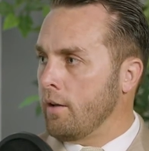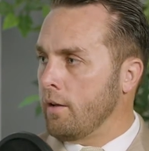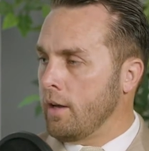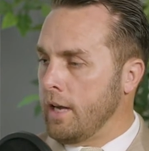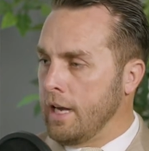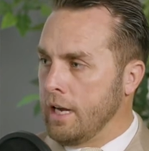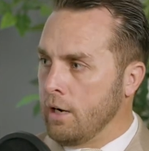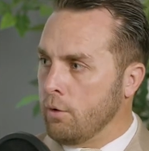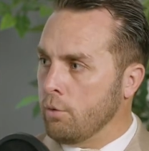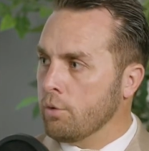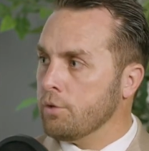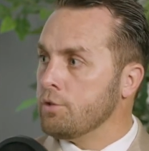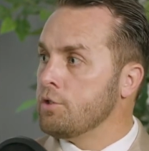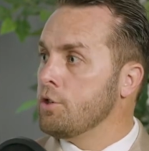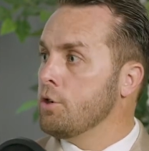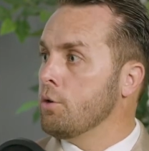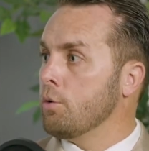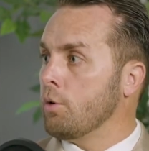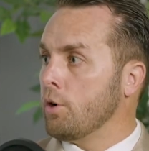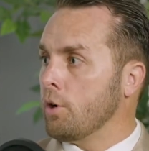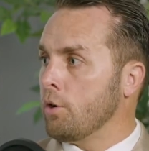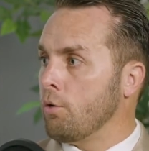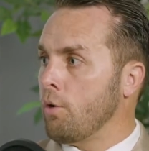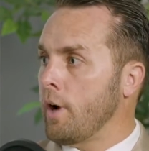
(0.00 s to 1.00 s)
equal to
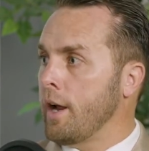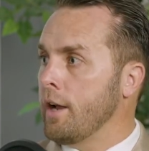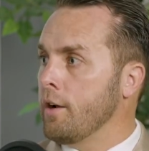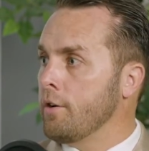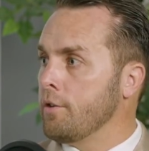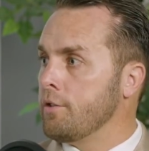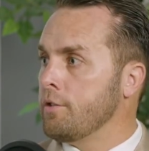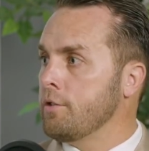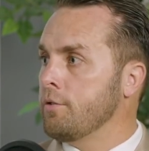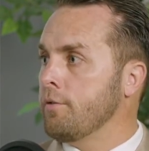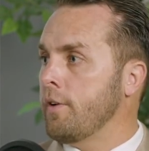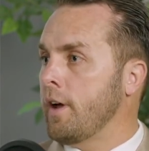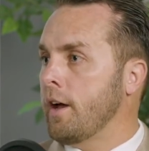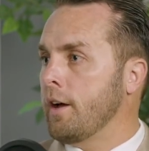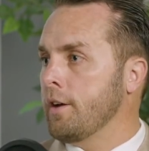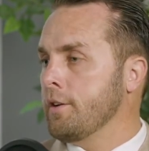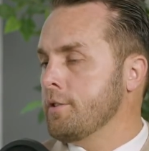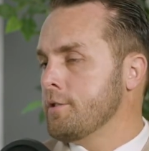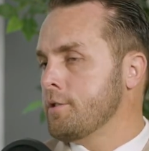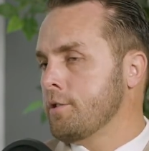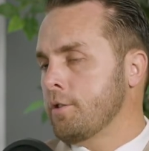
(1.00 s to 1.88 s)
or greater to values.